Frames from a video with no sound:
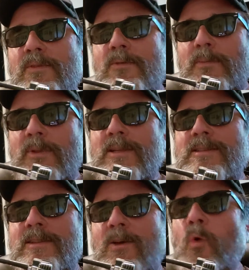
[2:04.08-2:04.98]

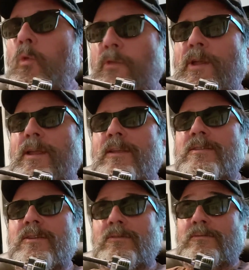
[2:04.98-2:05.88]
replace the whole thing.
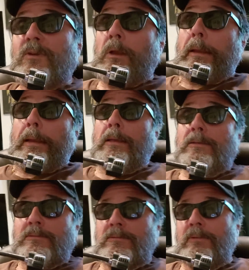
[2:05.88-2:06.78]
So, okay,
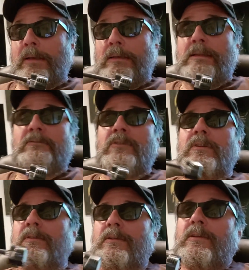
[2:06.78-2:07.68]
well, never.
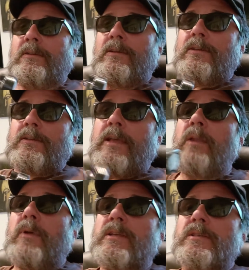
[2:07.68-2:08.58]

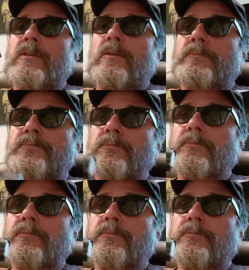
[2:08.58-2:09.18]
Anyways, and